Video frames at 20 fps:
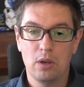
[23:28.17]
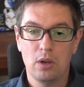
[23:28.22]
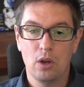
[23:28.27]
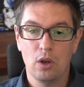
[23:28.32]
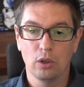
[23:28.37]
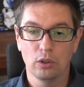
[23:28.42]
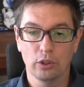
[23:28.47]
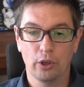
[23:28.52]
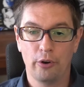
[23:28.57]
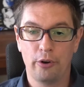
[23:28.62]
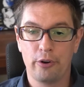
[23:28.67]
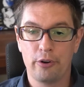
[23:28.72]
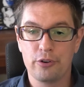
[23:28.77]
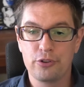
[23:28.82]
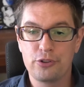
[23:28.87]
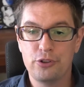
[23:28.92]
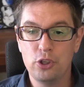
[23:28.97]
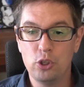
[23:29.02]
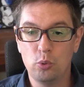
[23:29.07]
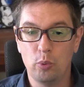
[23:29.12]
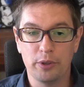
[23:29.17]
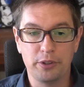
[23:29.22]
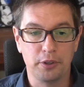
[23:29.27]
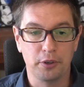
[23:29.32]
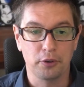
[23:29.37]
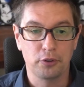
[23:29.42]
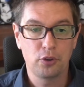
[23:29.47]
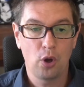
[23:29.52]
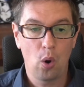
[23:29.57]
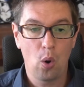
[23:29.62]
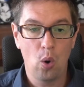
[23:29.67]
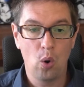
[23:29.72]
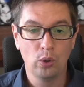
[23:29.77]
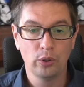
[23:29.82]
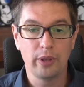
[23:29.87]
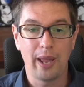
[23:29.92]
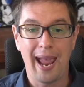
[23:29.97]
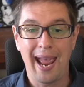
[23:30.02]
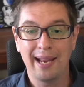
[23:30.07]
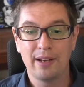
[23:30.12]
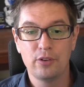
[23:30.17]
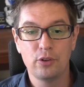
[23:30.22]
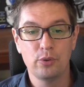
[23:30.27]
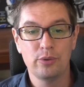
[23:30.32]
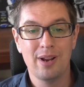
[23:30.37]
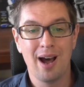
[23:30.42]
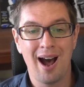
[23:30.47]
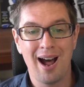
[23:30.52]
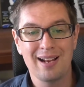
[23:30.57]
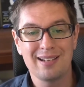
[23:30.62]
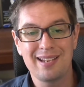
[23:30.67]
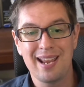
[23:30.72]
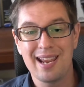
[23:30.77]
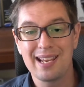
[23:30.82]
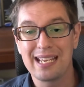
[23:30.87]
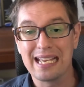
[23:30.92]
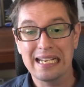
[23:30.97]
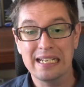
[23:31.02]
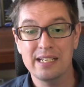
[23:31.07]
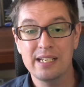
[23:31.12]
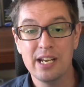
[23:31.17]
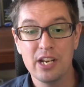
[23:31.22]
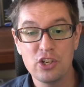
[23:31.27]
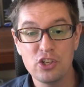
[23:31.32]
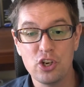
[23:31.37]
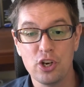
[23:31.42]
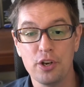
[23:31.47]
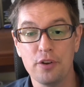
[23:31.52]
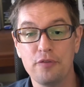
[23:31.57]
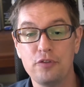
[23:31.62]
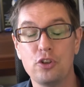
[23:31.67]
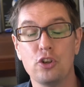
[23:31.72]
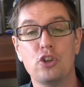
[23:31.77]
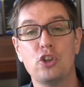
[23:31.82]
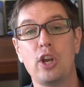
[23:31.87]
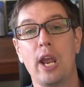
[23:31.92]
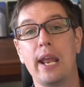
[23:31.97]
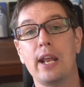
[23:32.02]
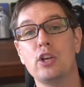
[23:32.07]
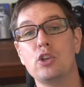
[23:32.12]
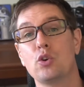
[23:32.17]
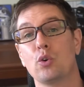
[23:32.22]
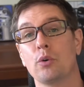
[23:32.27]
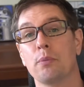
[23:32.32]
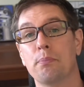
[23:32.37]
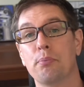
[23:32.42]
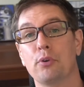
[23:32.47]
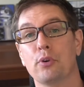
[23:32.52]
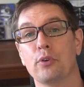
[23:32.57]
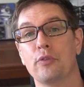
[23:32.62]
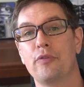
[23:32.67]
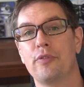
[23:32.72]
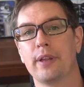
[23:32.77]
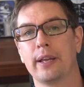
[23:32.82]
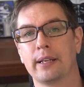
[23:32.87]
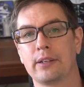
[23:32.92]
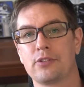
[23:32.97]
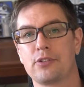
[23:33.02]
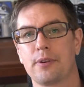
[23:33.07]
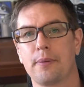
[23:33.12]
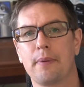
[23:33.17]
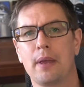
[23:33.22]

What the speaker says: Learners do what they're told and do not take initiative to change or improve things.